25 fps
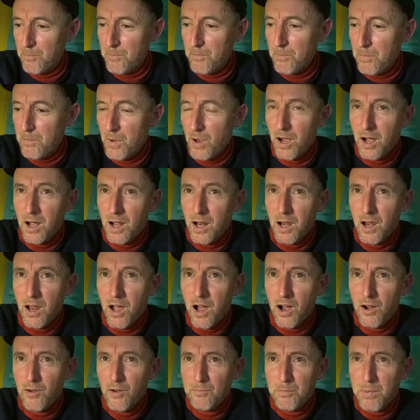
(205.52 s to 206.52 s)
But a
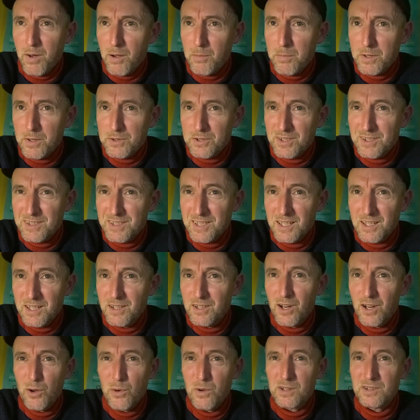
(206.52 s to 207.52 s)
lot of publishers didn't
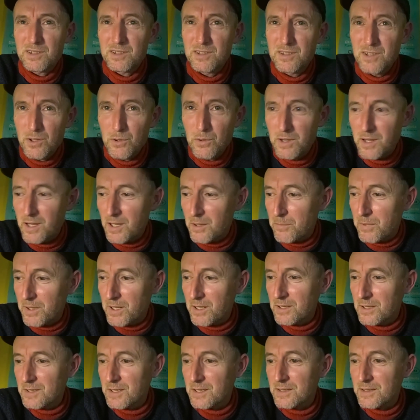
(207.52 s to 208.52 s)
know what to do with it
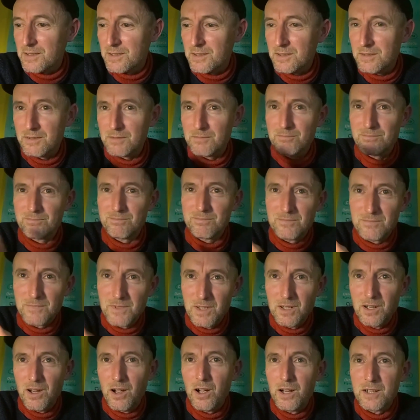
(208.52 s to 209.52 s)
because it
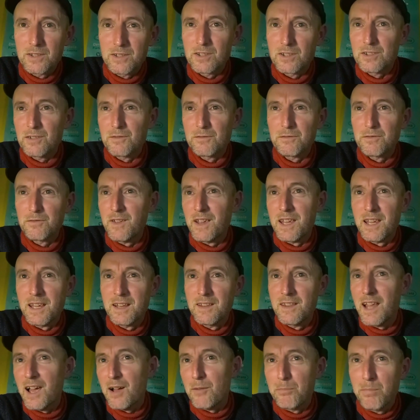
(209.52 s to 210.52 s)
doesn't fit in
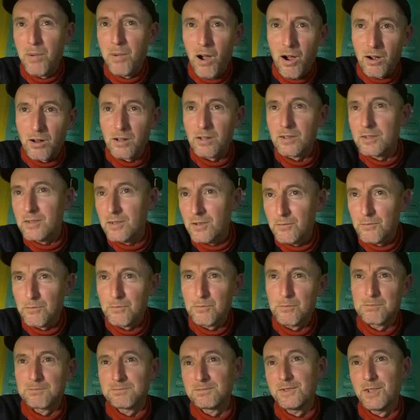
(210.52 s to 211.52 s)
that box of,
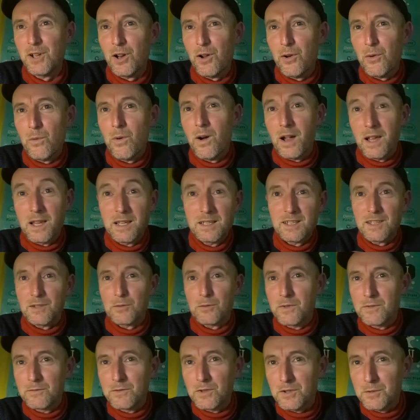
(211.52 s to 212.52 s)
what is it?
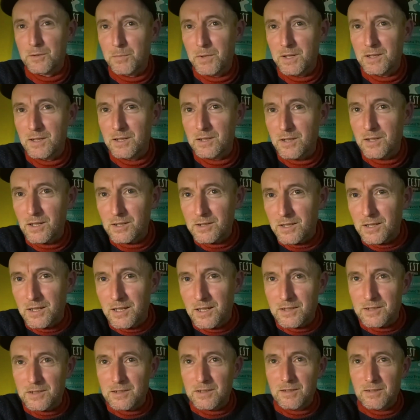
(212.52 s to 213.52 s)
We've just been discussing.
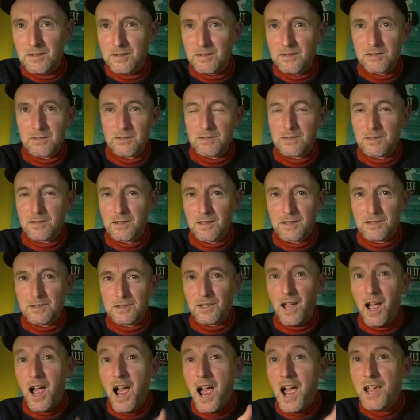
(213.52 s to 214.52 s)
It's a
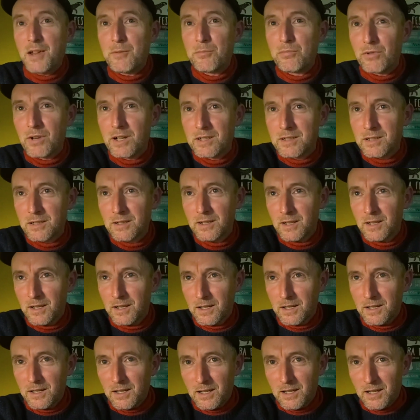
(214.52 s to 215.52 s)
hybrid.
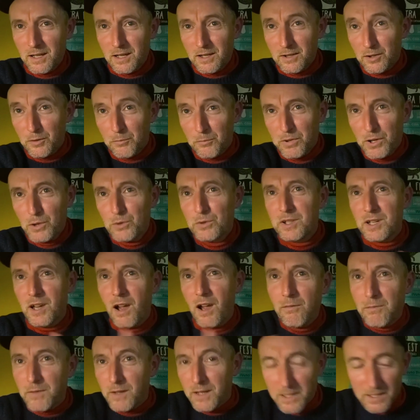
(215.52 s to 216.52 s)
The beauty
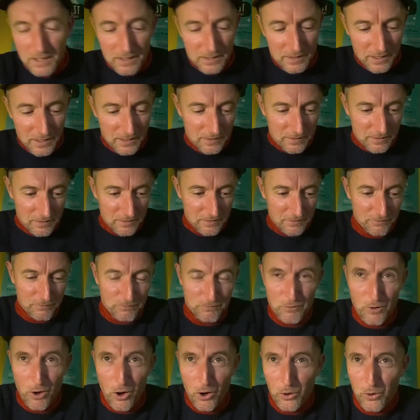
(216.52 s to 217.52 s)
of it is it's
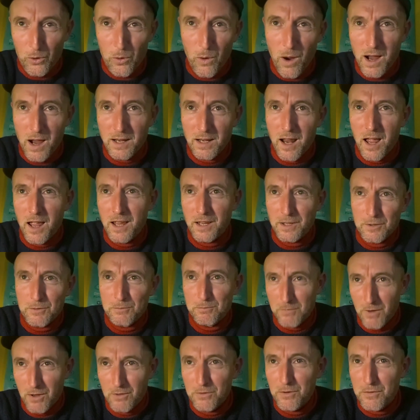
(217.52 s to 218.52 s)
not quite like
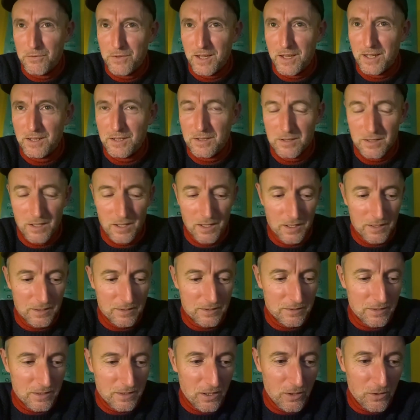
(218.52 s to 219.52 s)
other things.
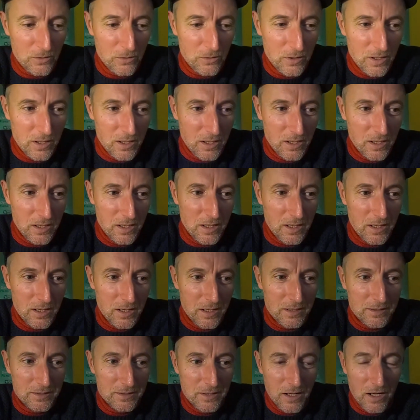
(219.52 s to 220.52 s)

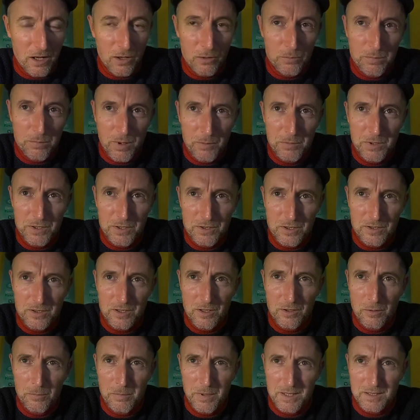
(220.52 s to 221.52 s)
So, publishers
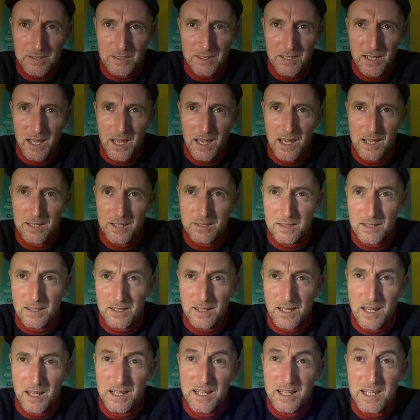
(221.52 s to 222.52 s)
are a bit scared,
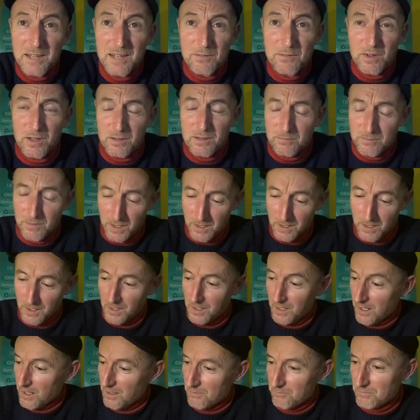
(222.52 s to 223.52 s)
and even,
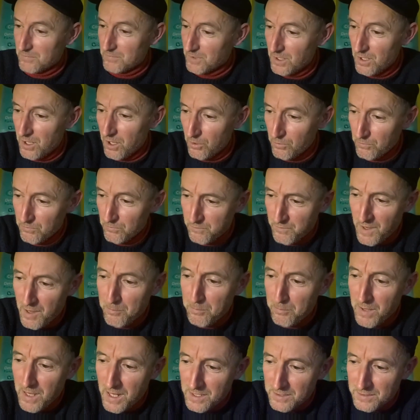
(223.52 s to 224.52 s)
fair
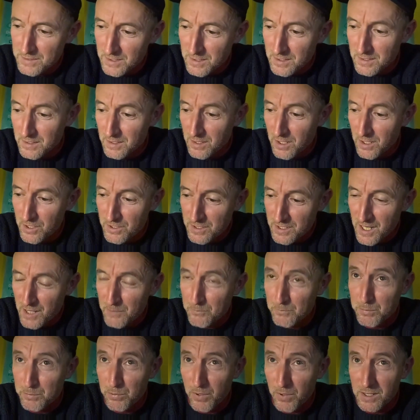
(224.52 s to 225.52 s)
play to
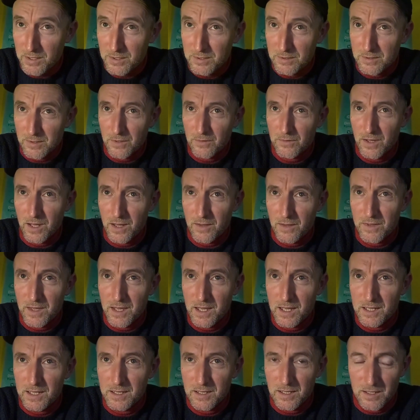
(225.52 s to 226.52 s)
Unnamed Press that
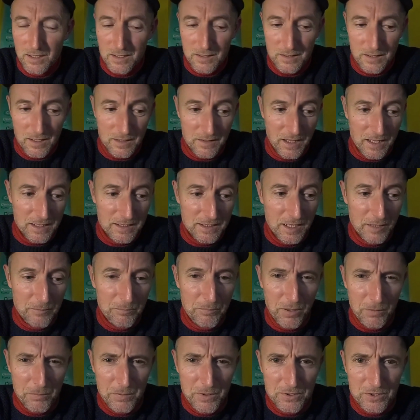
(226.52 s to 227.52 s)
they did
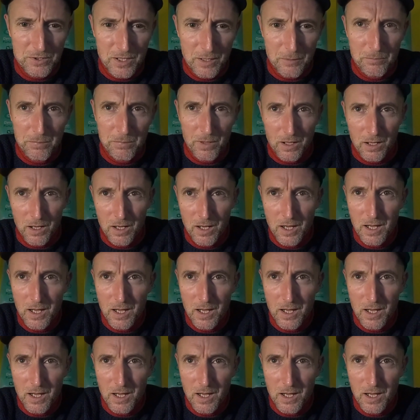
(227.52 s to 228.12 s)
publish it, but